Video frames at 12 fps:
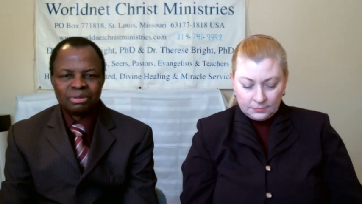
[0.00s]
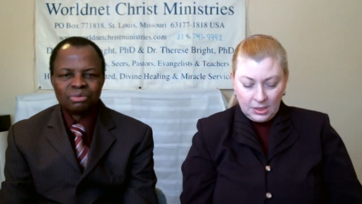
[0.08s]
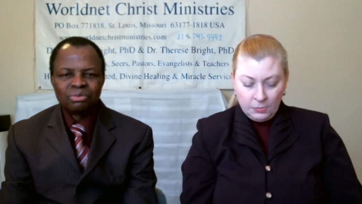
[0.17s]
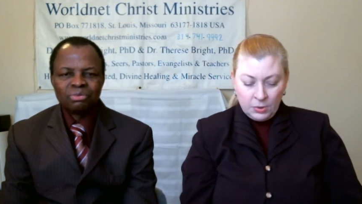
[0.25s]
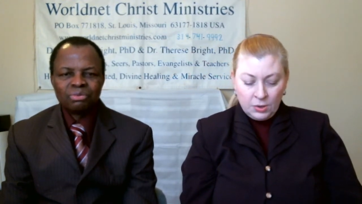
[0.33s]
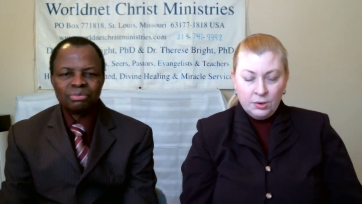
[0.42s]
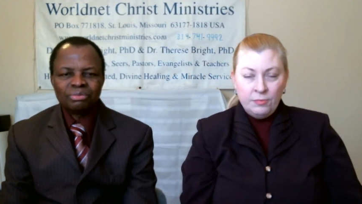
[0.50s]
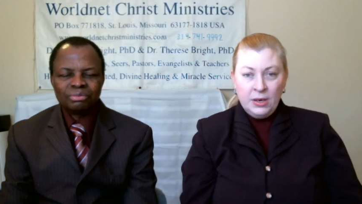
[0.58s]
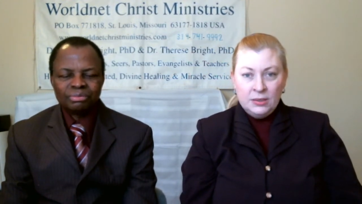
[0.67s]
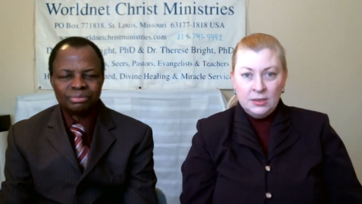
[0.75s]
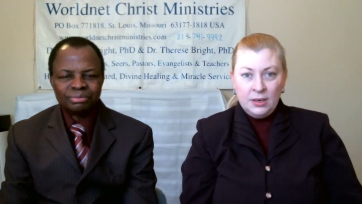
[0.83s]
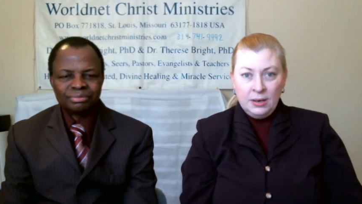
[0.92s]
Speaker 1: And we're going to
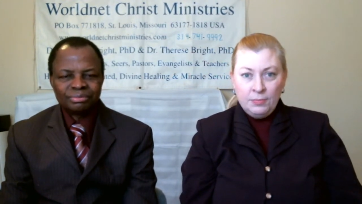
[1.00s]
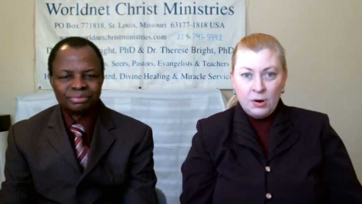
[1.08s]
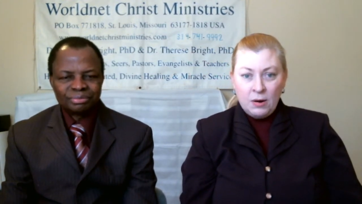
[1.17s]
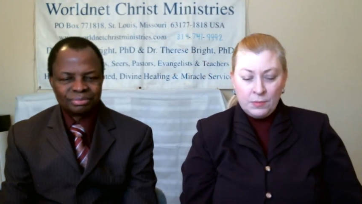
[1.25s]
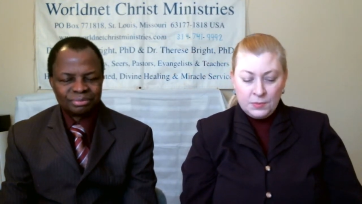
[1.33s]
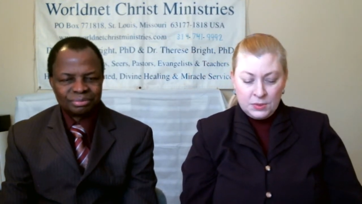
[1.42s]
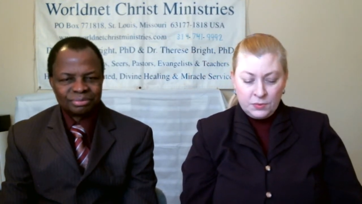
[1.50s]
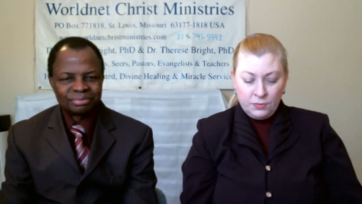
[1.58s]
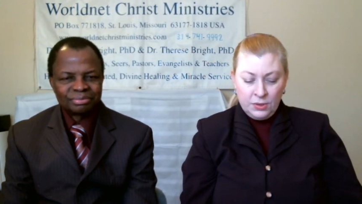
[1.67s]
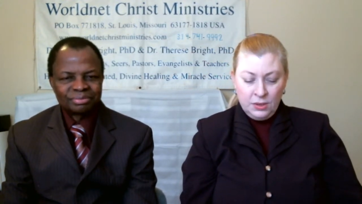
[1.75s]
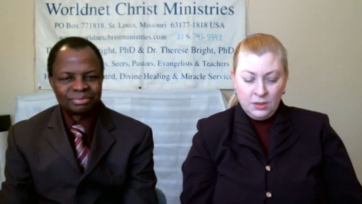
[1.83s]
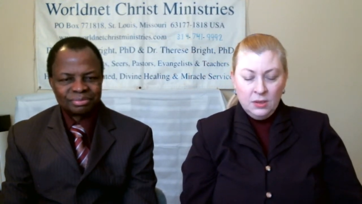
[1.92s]
read today Proverbs
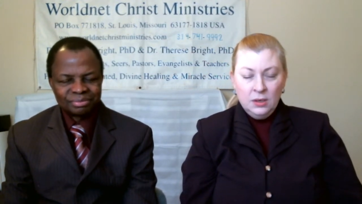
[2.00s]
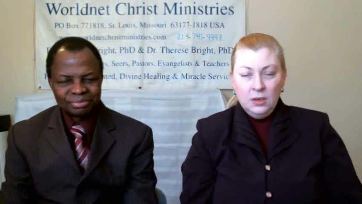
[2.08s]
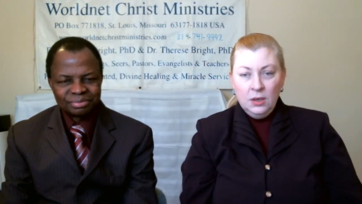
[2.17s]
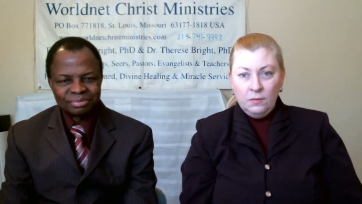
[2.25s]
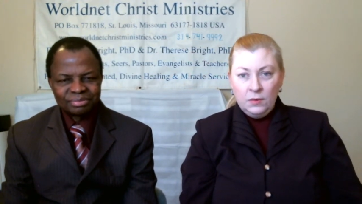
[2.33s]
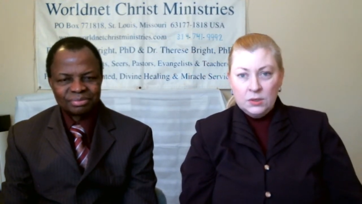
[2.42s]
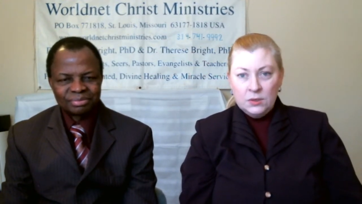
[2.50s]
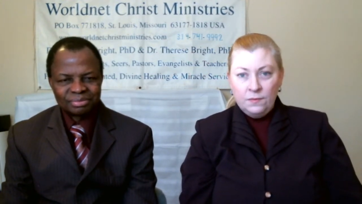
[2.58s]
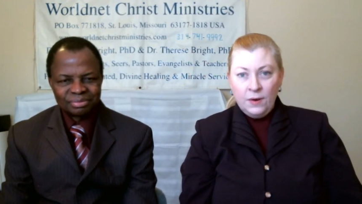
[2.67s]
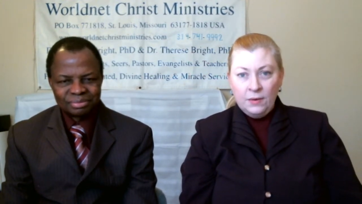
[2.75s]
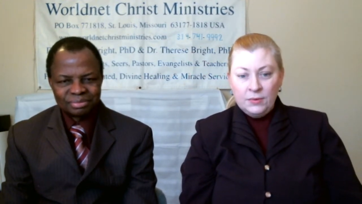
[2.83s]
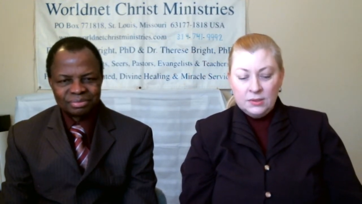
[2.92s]
3, verses
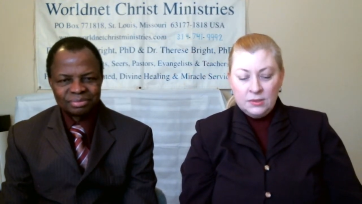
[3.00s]
5 to